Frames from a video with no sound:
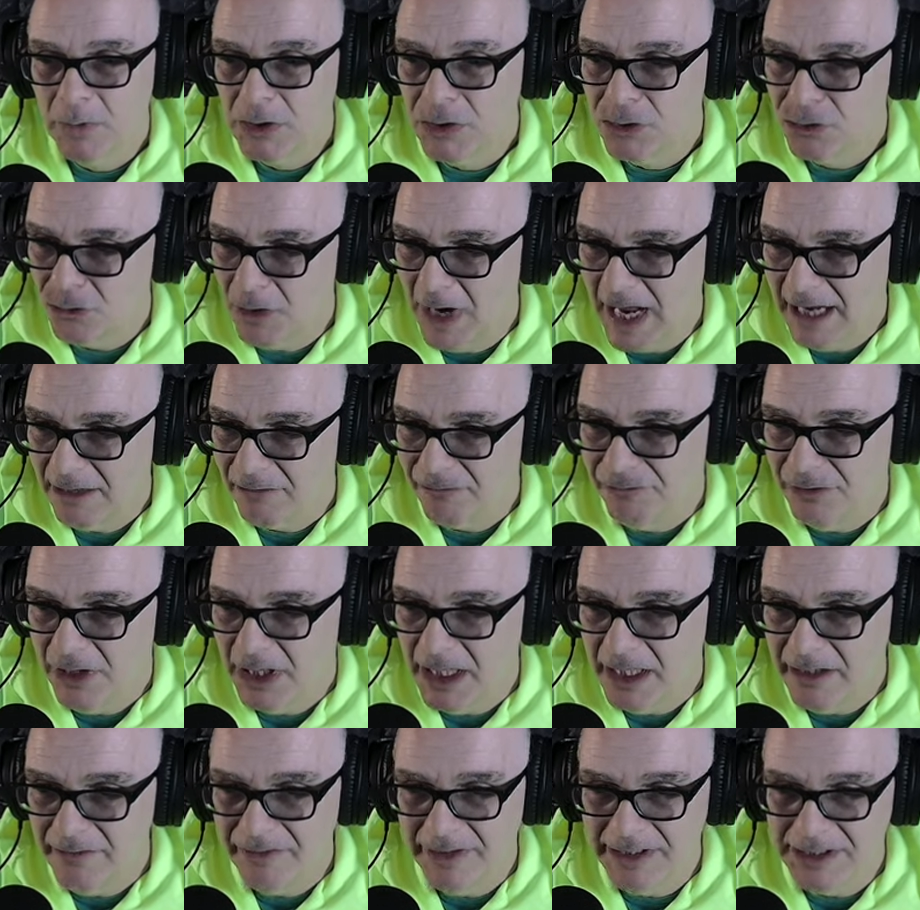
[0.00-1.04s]
Track
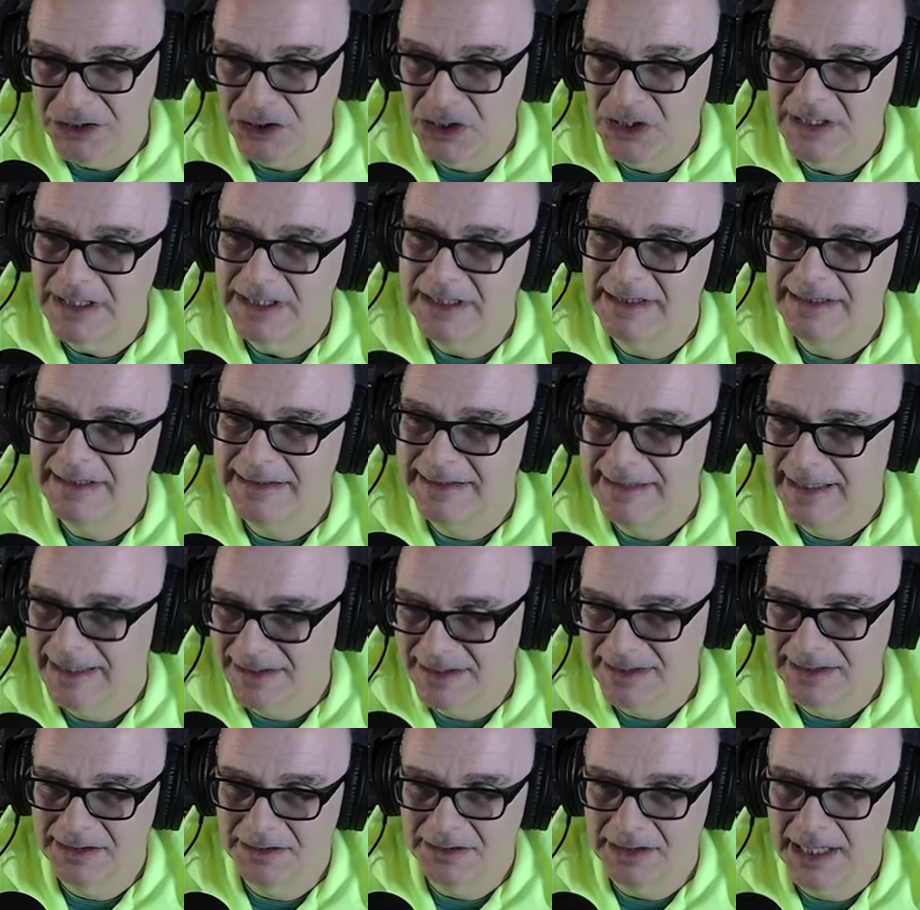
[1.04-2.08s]
five, it just
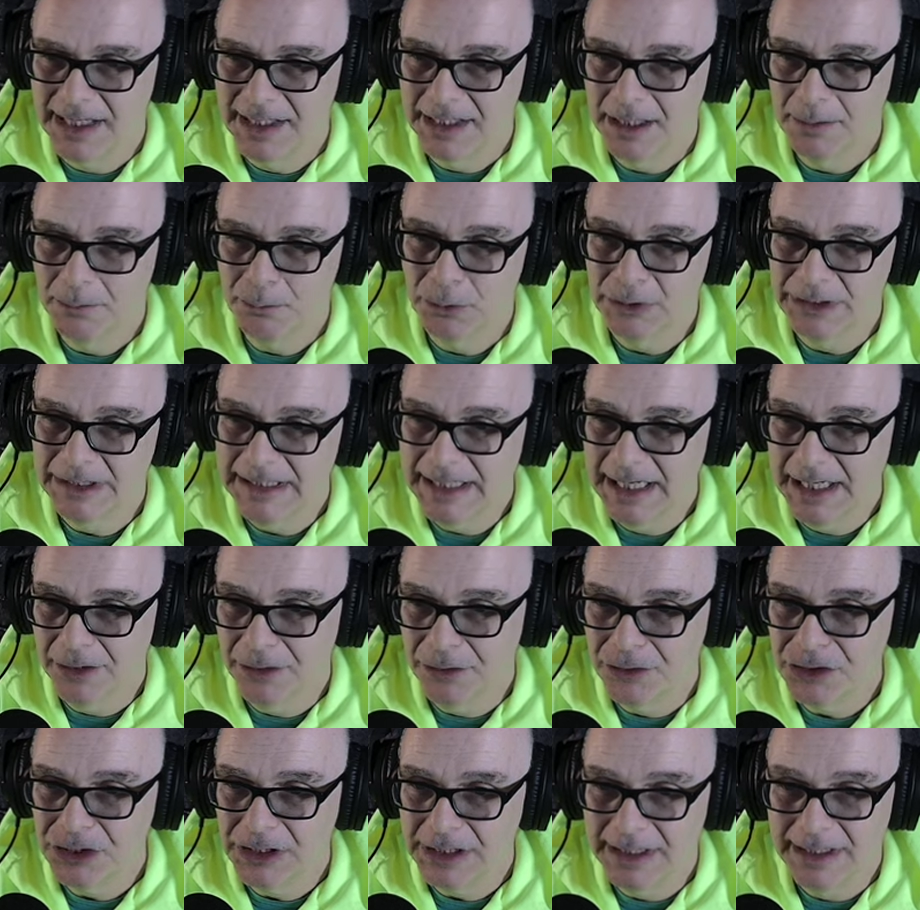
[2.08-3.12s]
doesn't let up with the
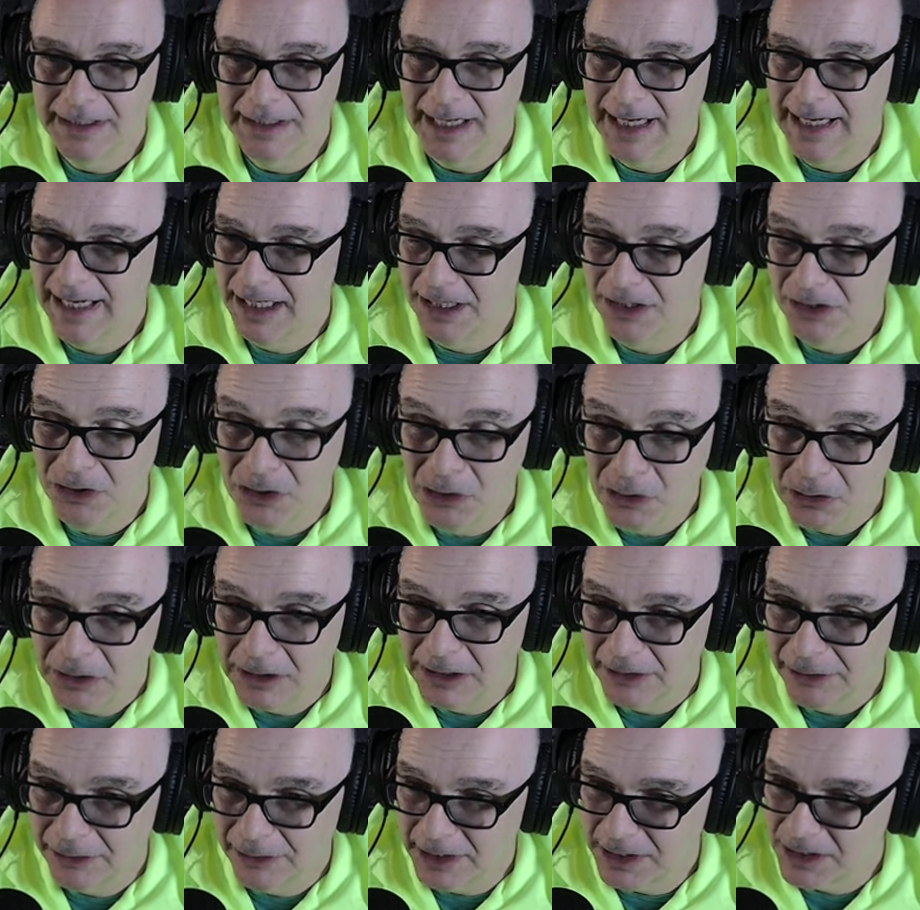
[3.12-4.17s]
energy and
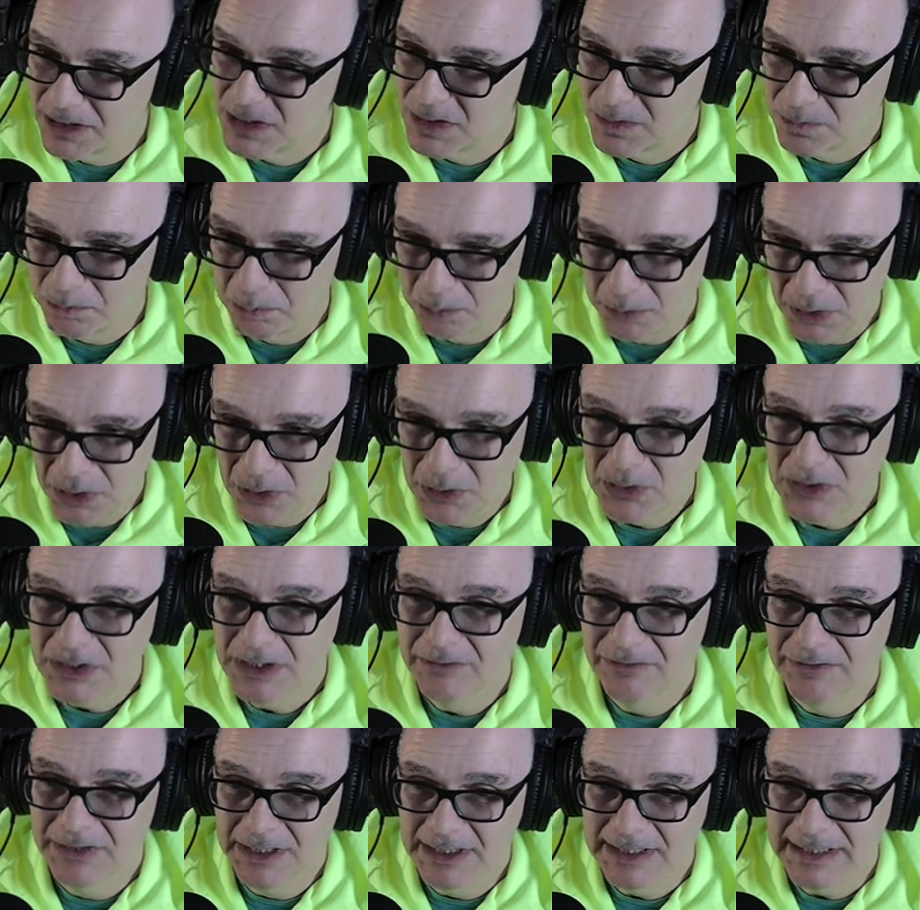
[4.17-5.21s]
nuclear
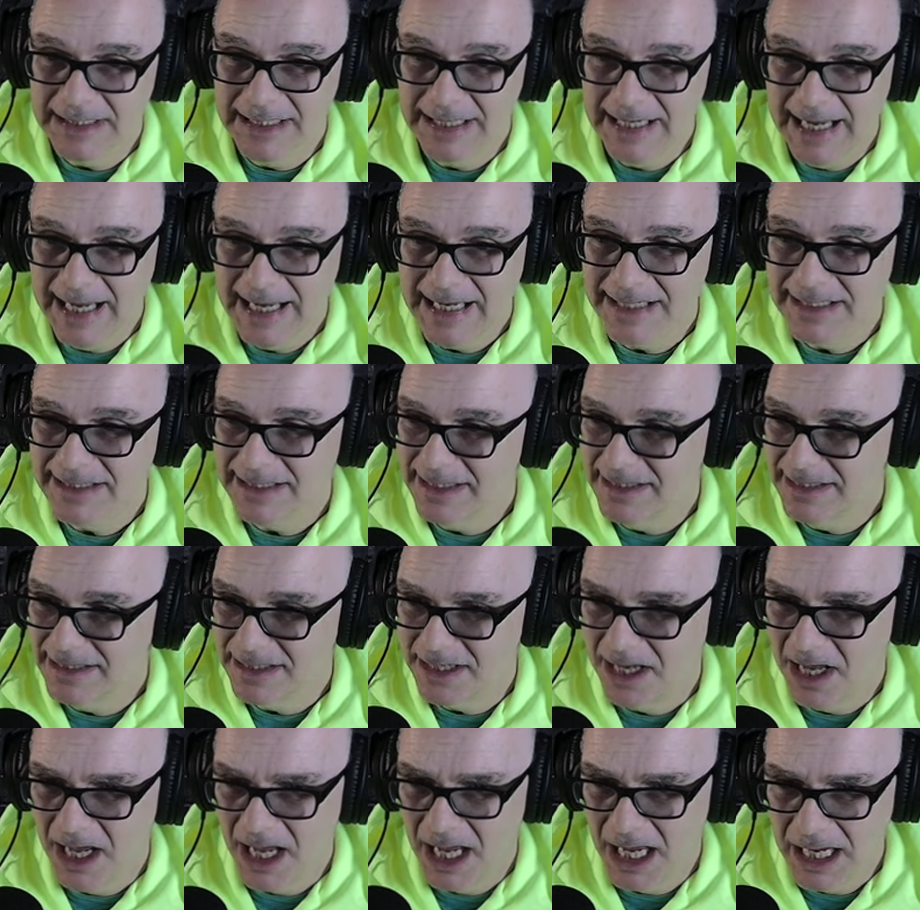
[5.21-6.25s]
explosiveness. It has this
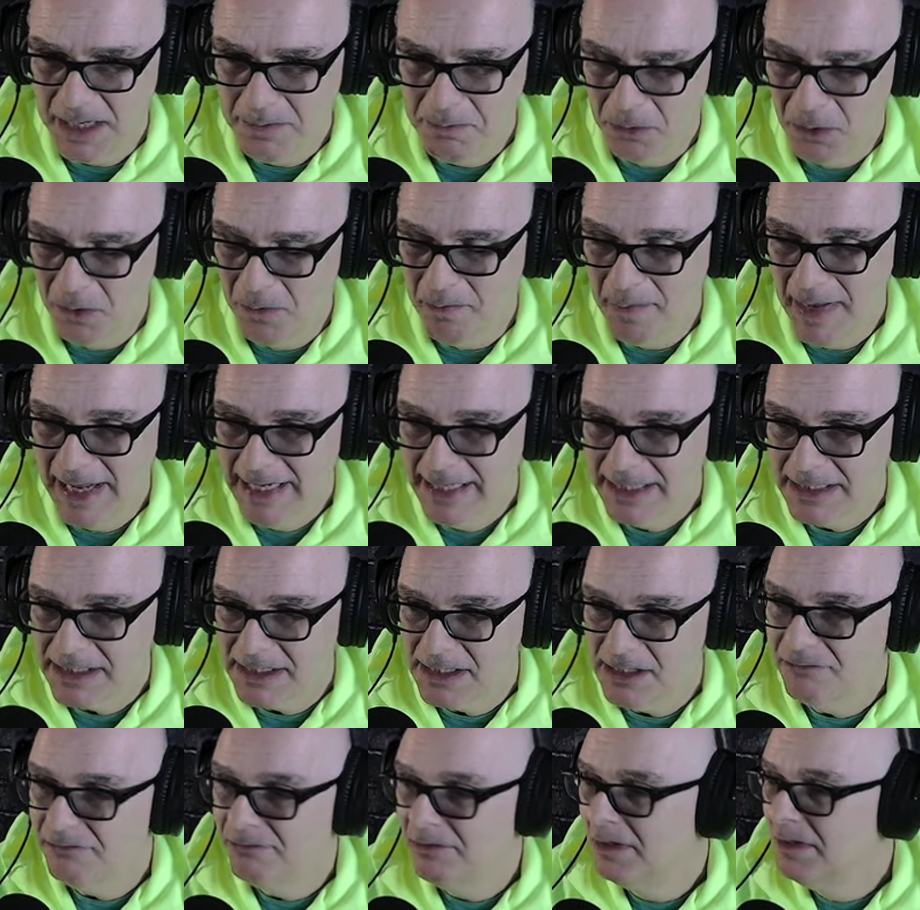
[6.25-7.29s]
hyper
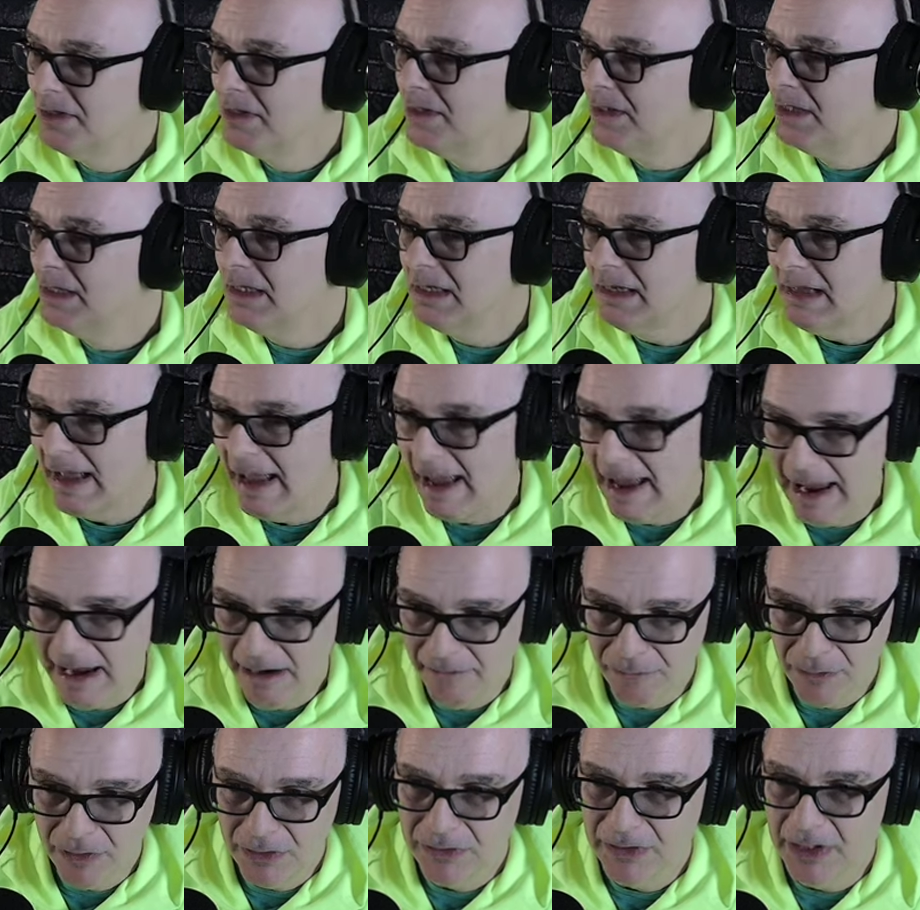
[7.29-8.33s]
massive
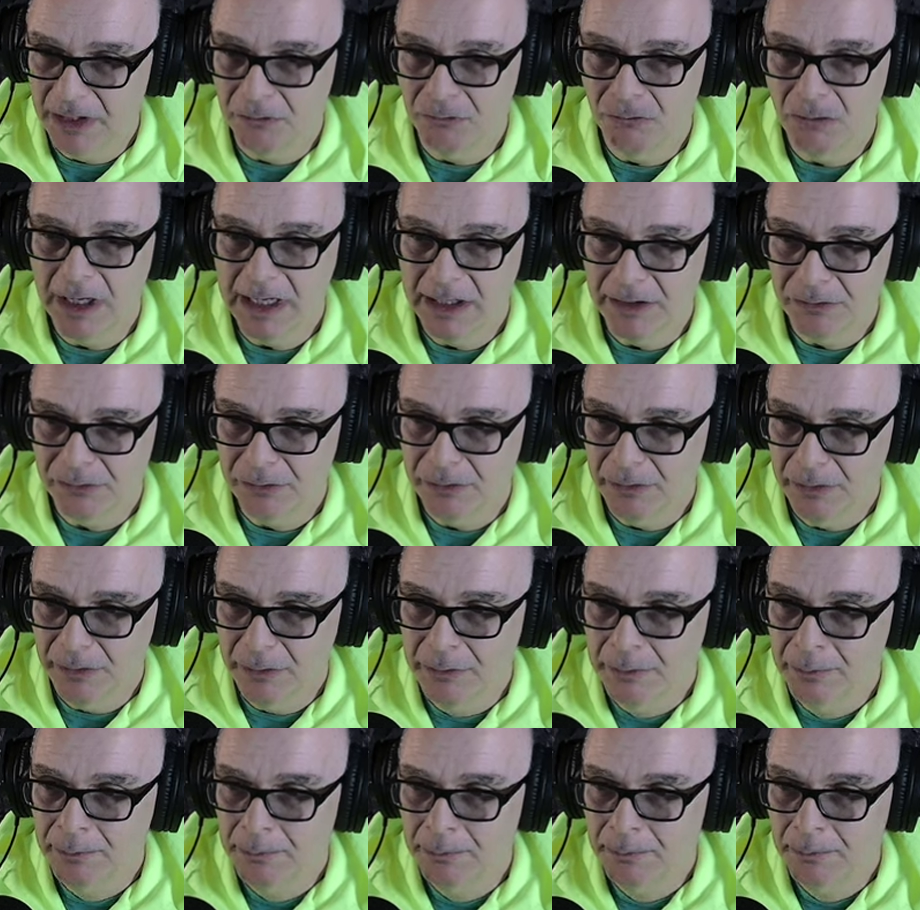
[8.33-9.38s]
everything right through.
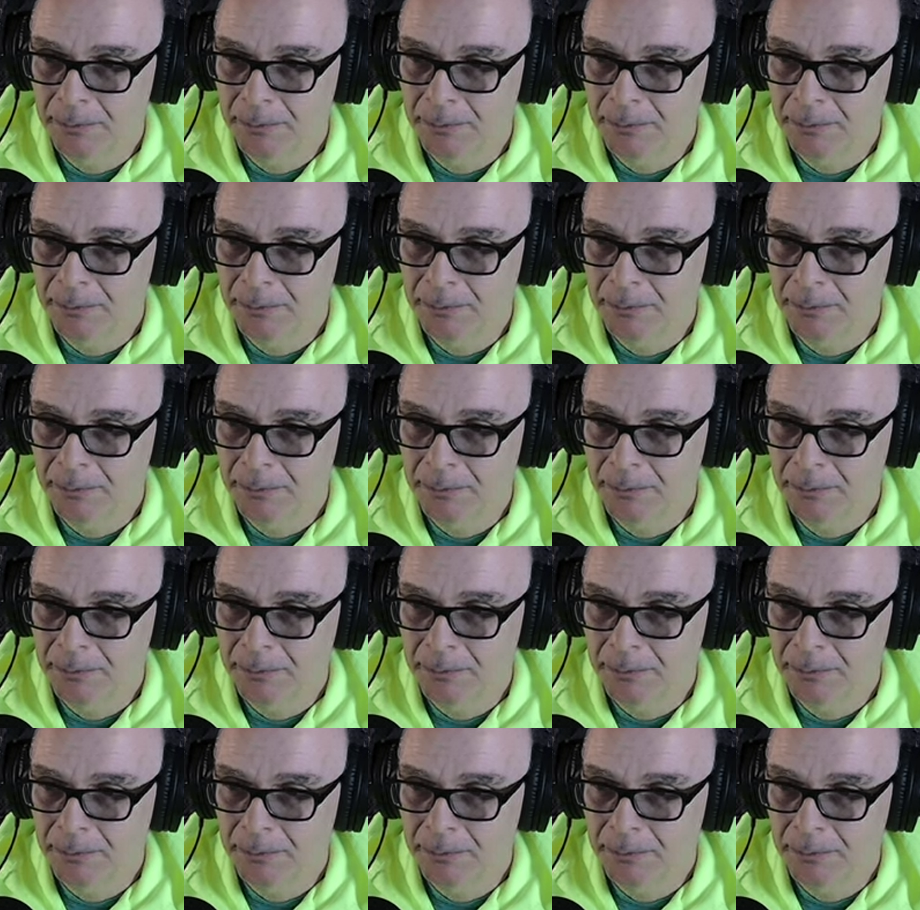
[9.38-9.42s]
